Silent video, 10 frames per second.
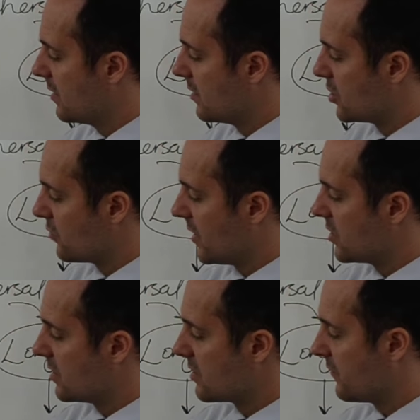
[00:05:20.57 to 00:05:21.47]
the
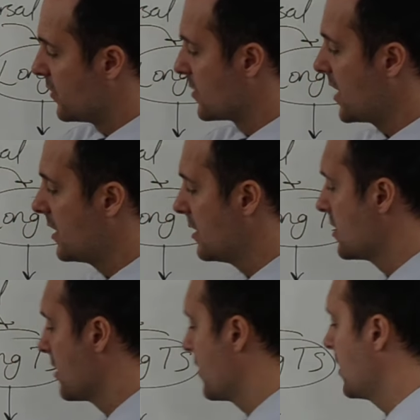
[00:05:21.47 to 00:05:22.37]
duration is a few
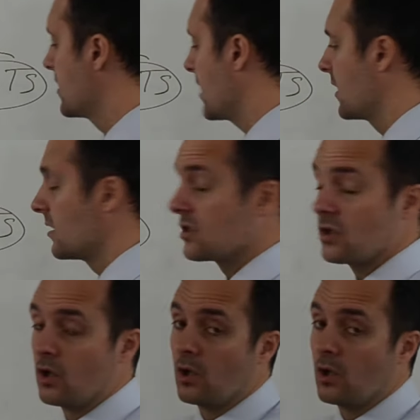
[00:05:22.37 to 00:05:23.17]
seconds, 30 seconds,